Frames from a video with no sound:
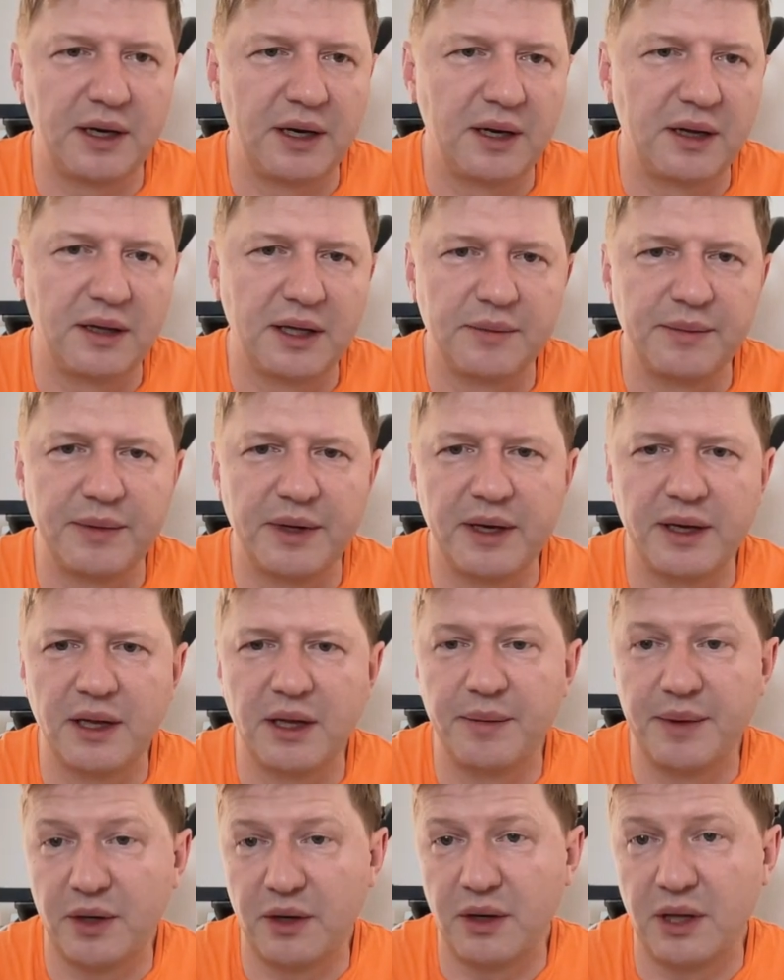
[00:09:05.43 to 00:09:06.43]
Ah, let me
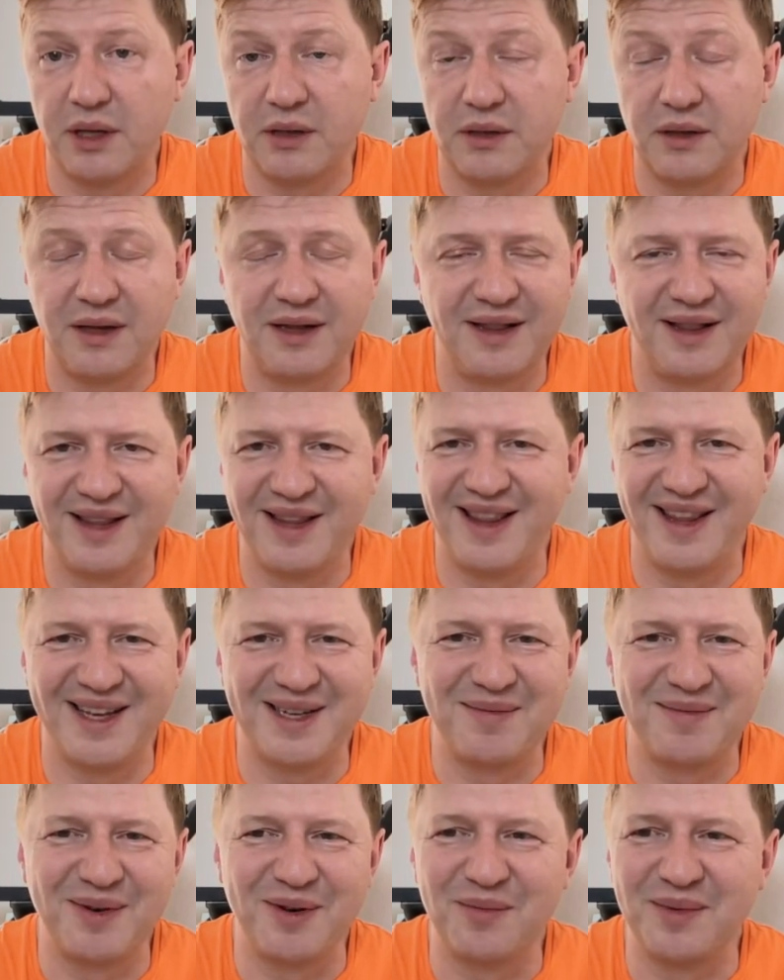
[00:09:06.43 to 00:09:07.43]
let me
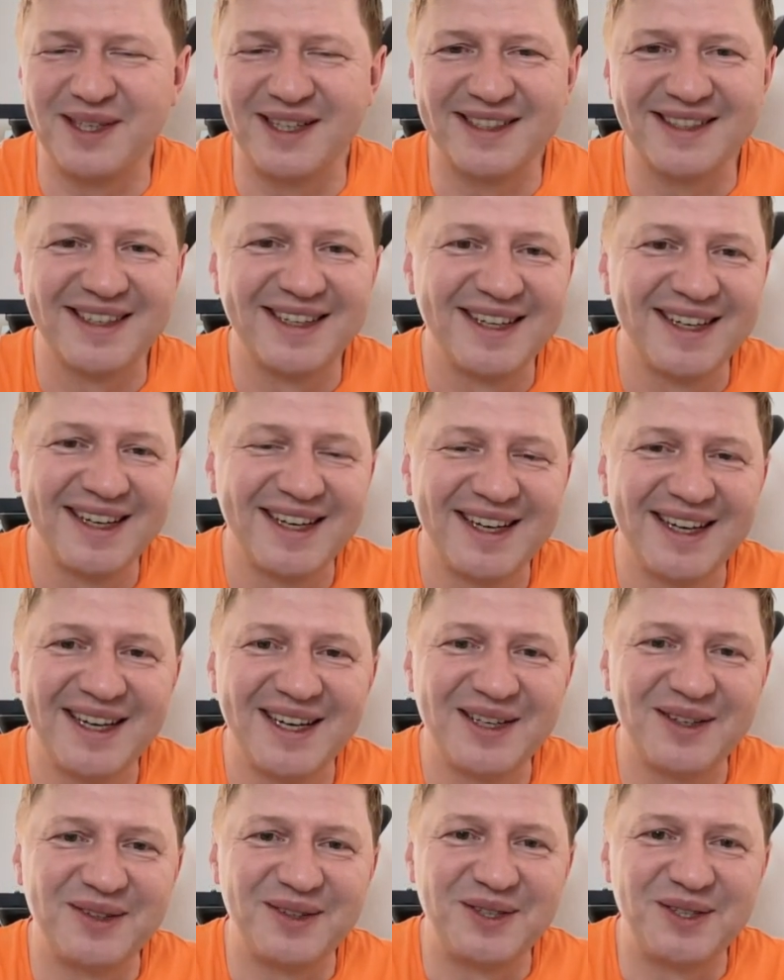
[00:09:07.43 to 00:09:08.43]
let me open it
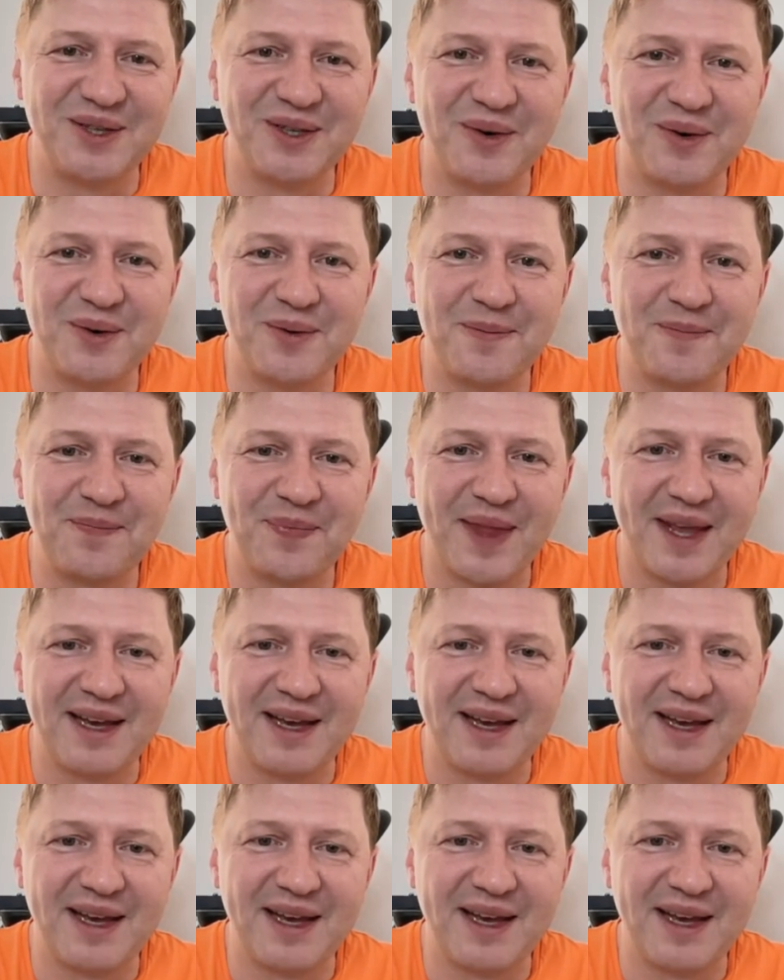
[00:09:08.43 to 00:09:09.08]
to show you.